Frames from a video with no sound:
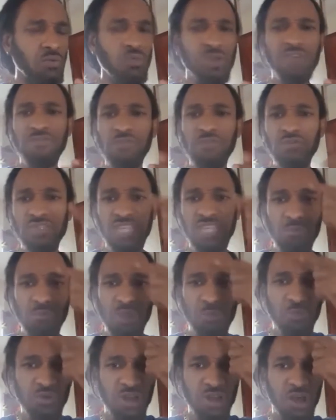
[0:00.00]
if you see
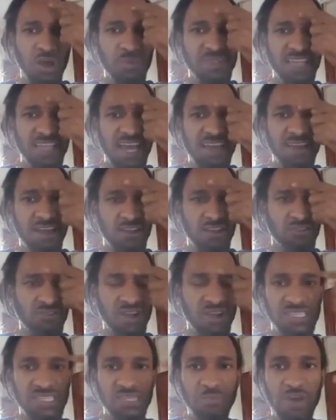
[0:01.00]
me put an upside down
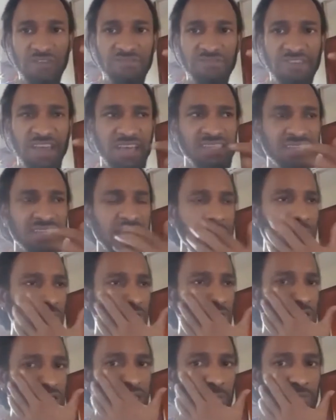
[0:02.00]
cross in my face and
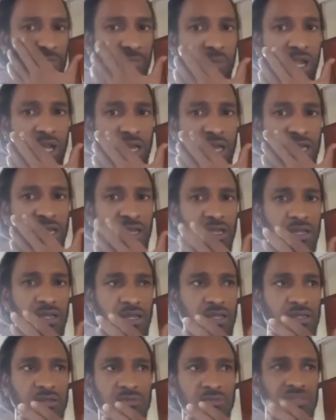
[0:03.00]
put some blood,
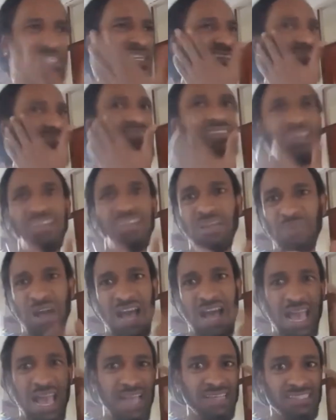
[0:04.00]
tears under my
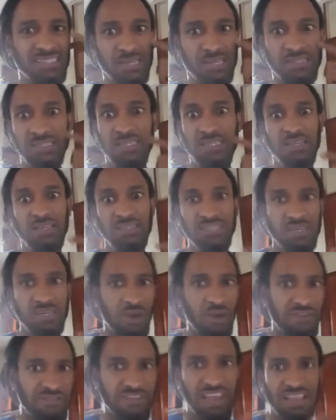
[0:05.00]
eyes and things in
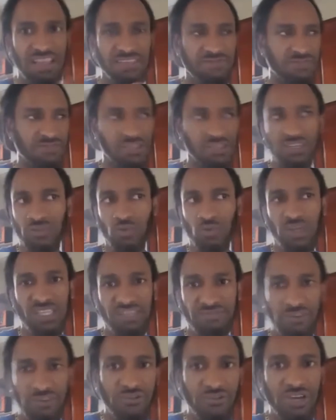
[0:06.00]
my face for just
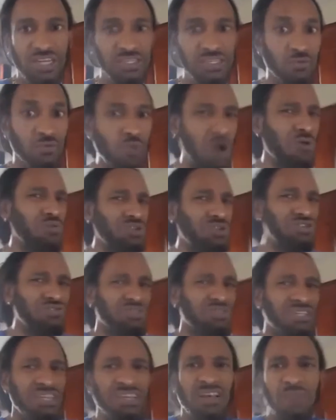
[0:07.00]
whatever reason, what would you
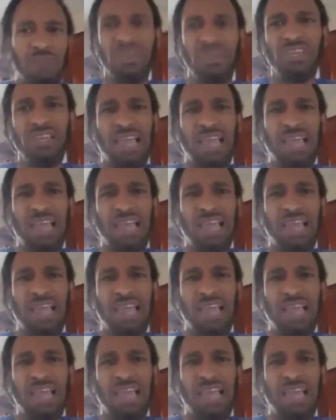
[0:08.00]
think of me?